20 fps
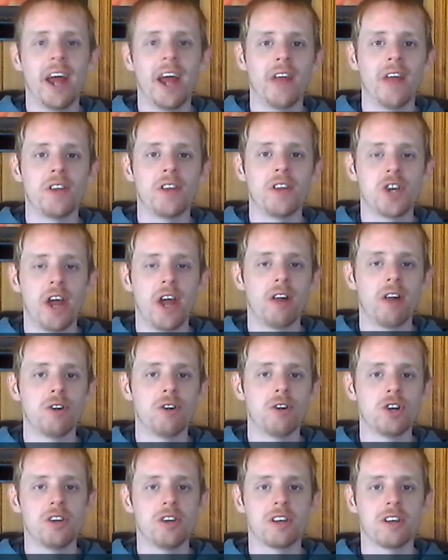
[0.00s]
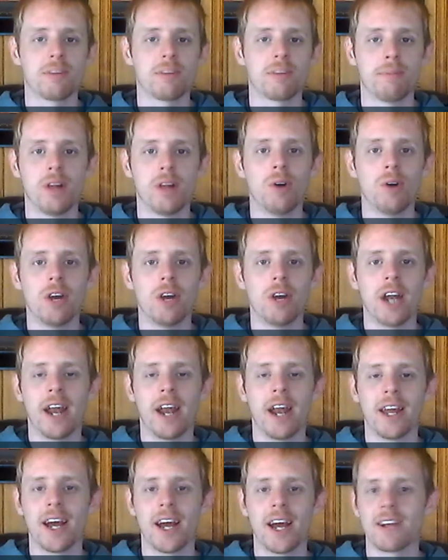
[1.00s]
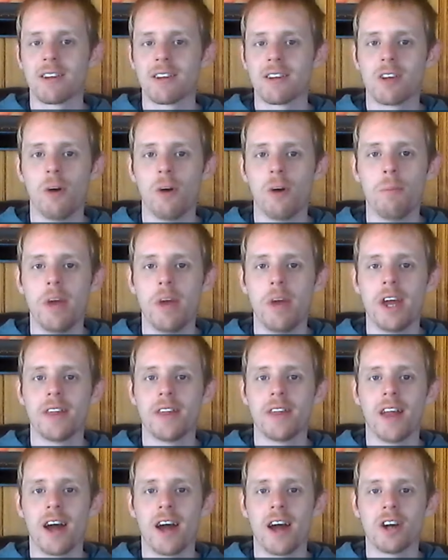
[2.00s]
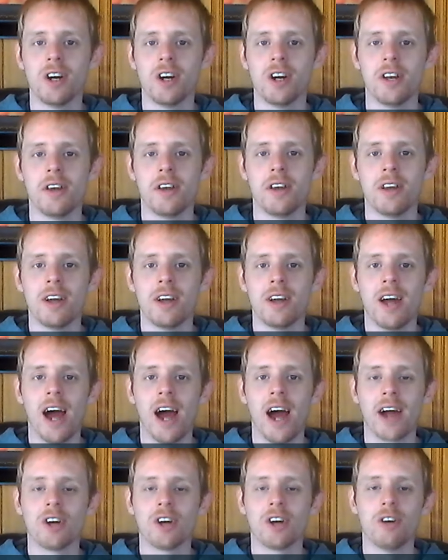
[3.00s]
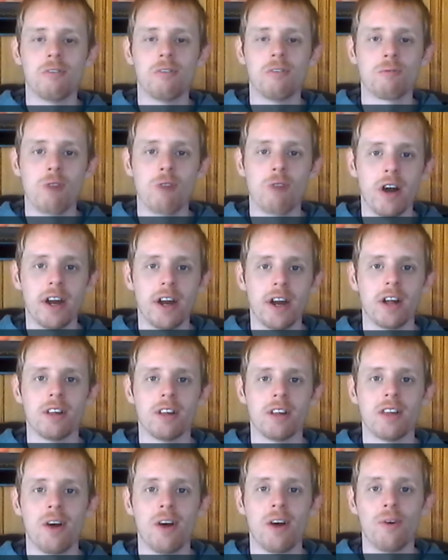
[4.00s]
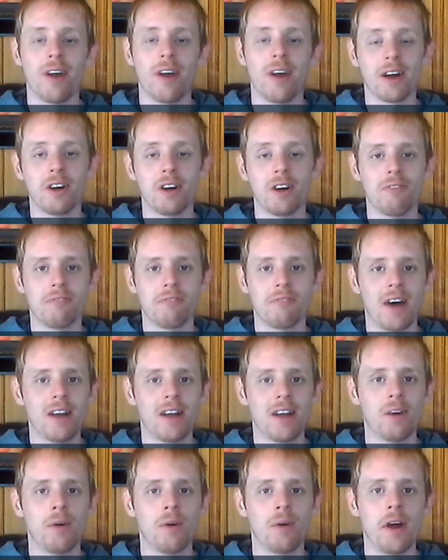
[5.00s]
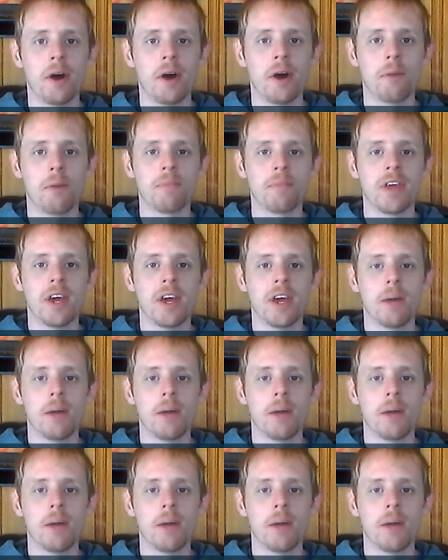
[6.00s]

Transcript: and the channel just exploded, and it got so big that I couldn't run it alone, and I couldn't find no help.